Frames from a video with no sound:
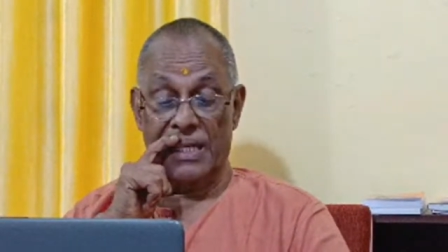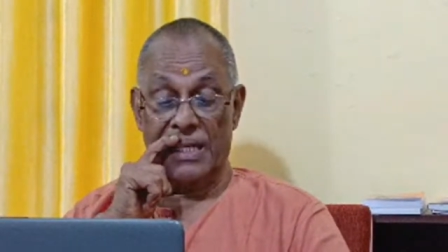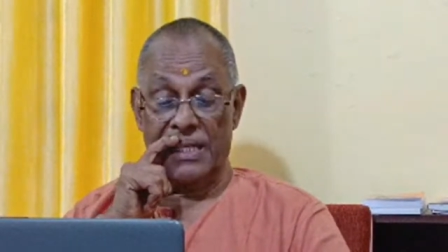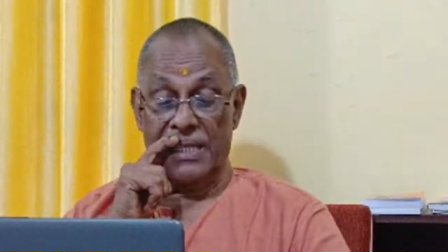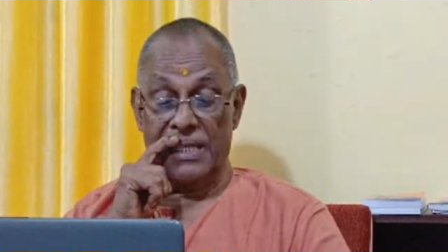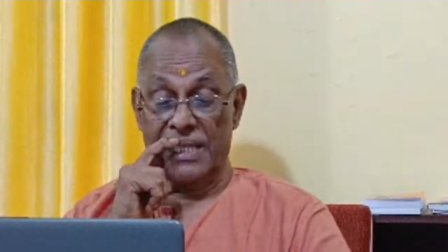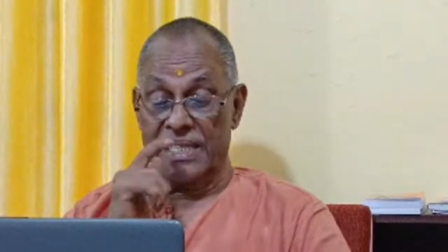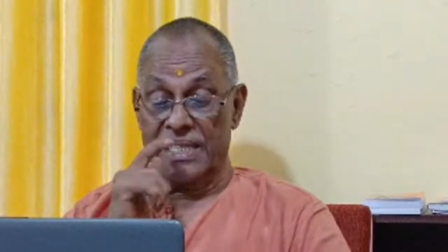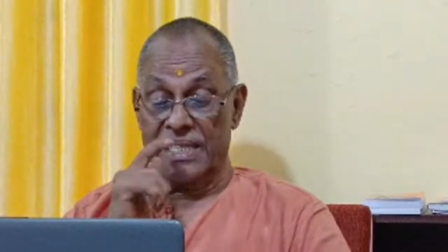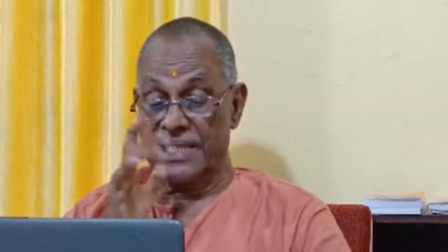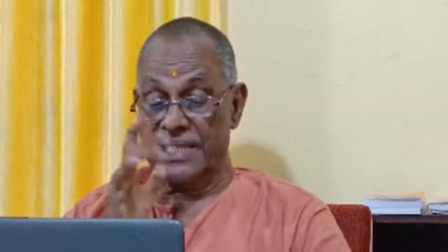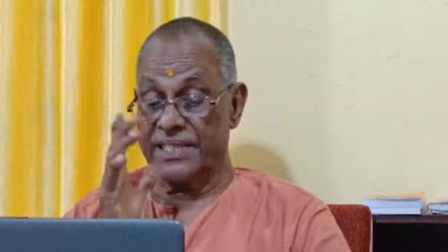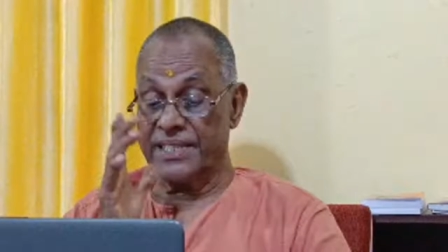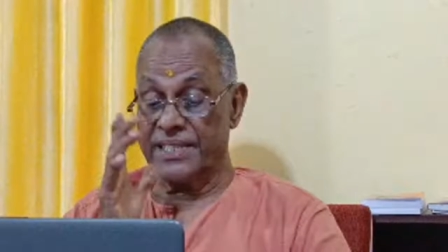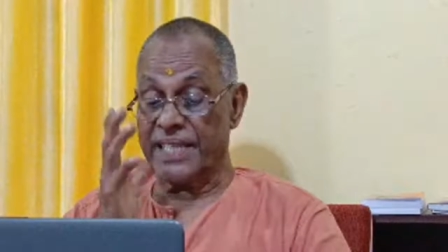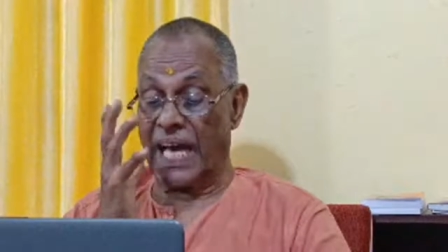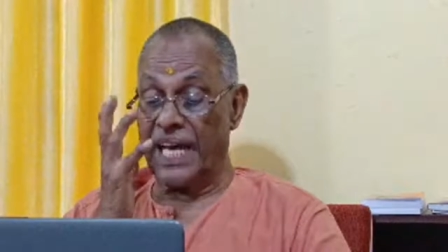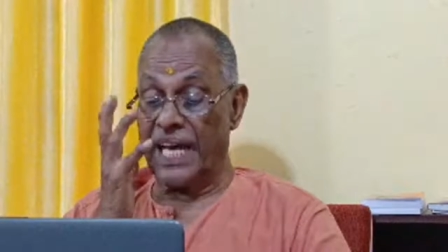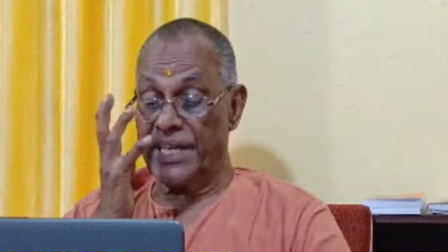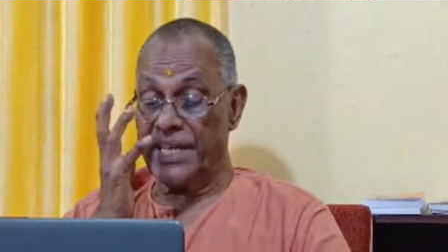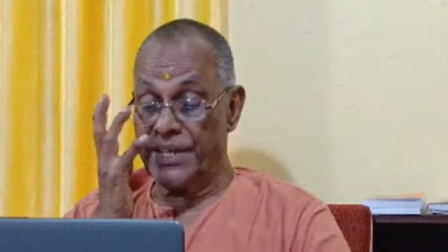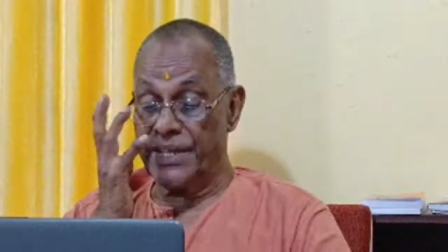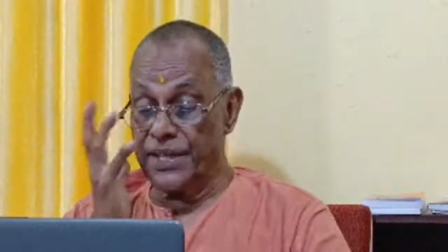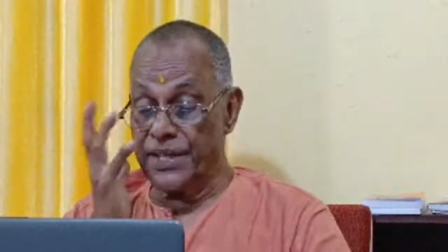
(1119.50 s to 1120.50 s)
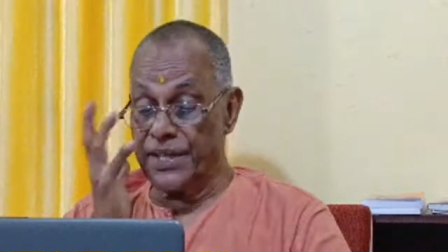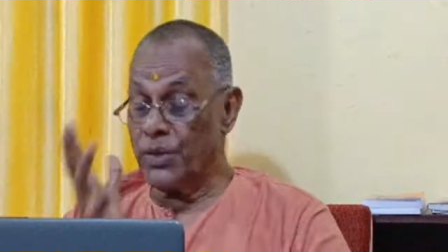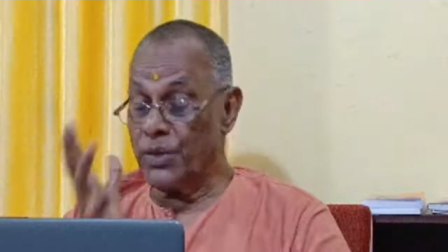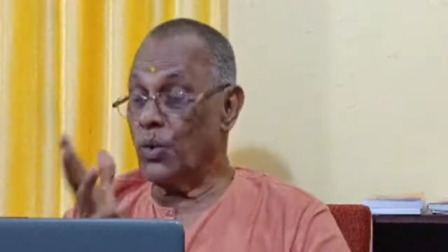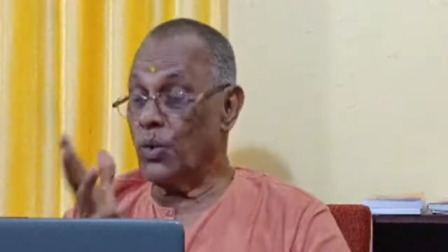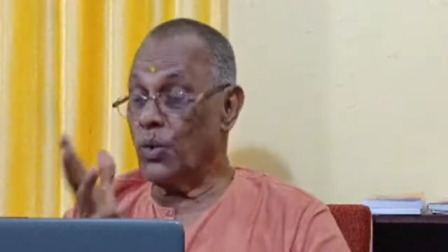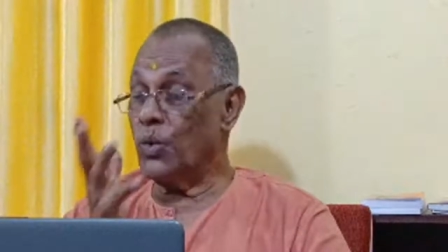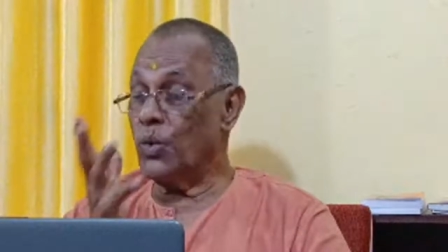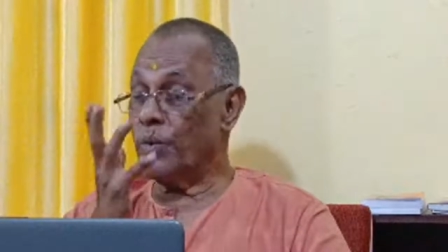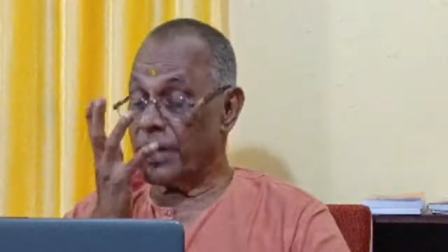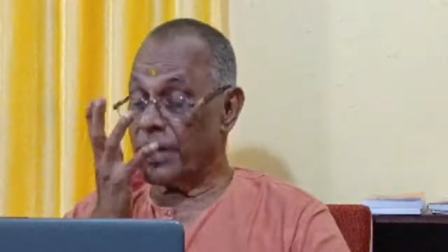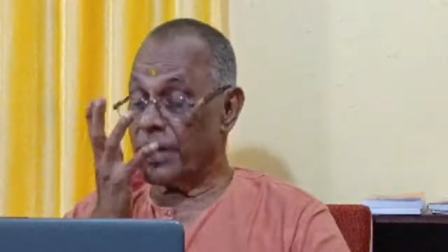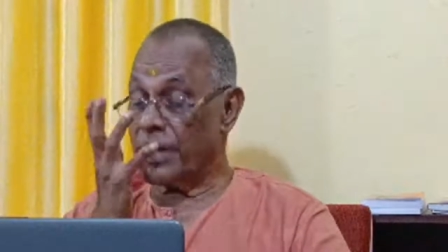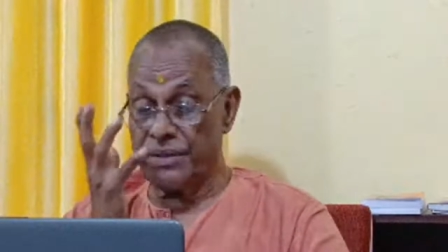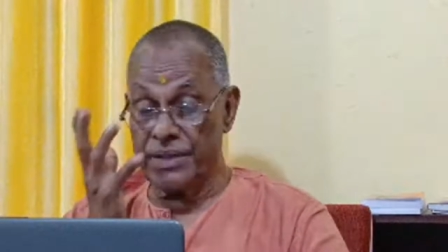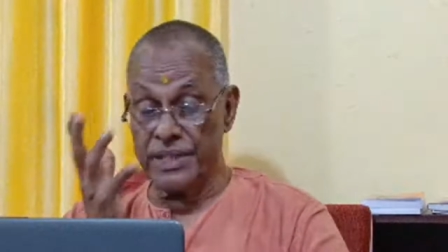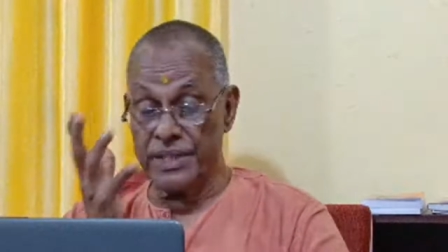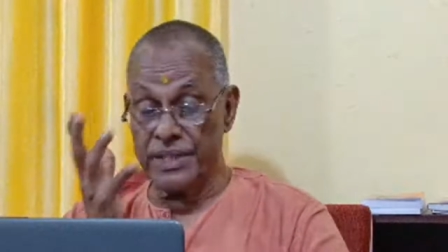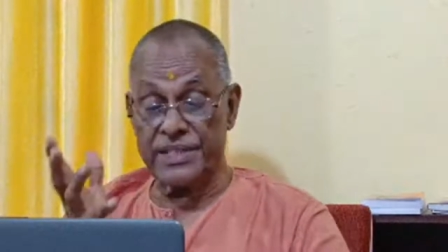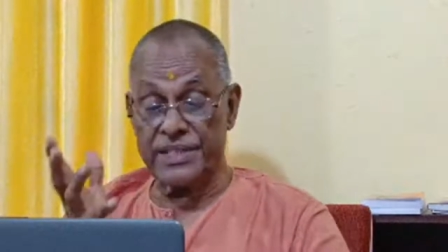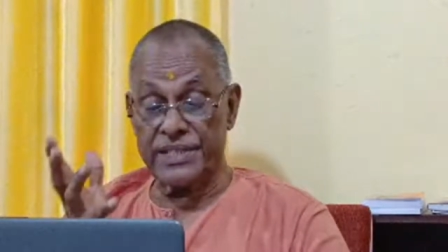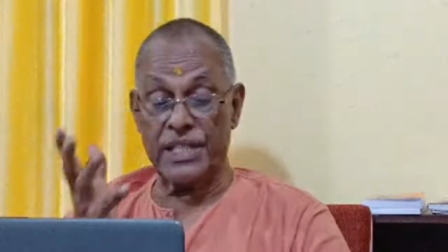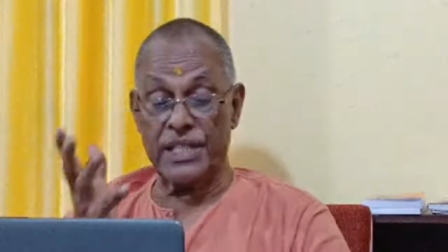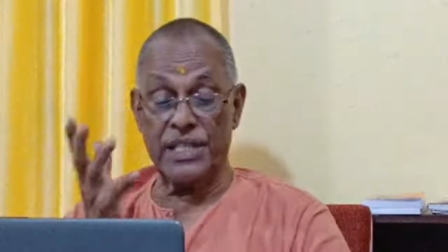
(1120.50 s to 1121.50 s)
It is handing over
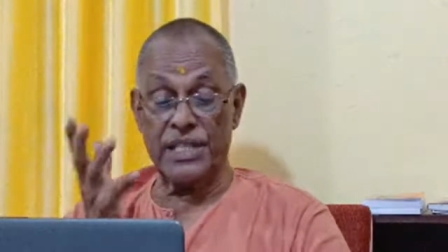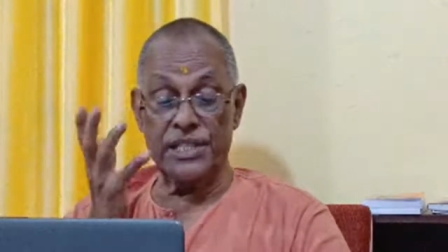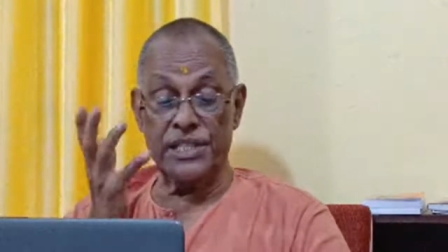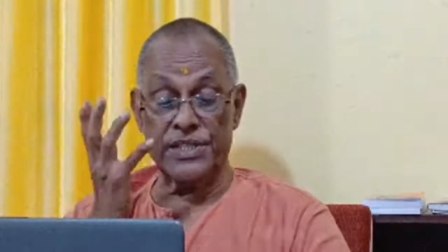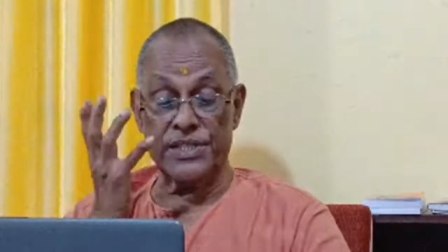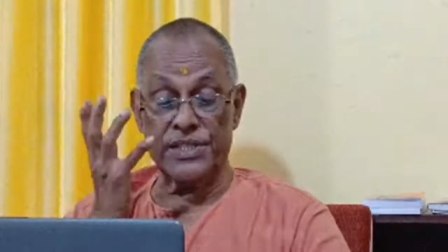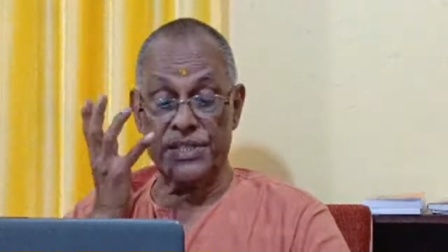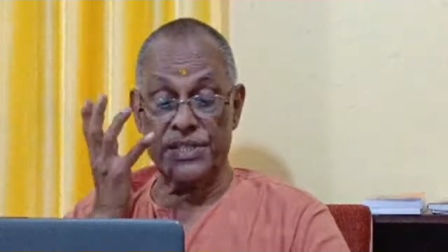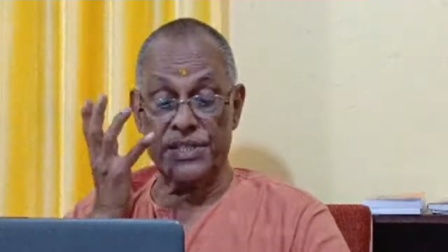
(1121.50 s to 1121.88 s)
ourselves